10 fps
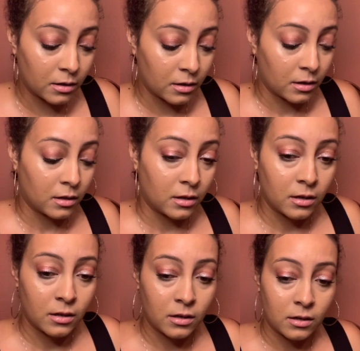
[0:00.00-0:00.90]

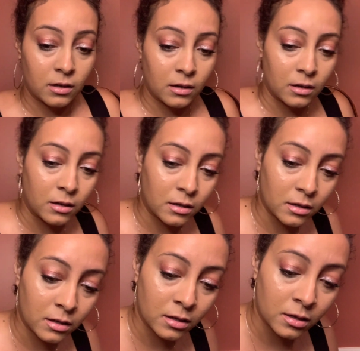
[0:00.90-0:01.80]

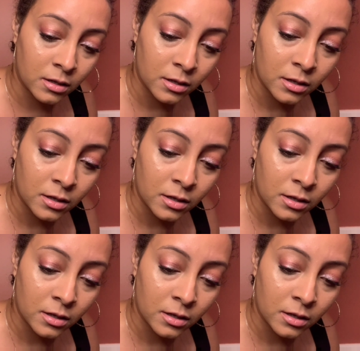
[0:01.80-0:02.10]
[no speech]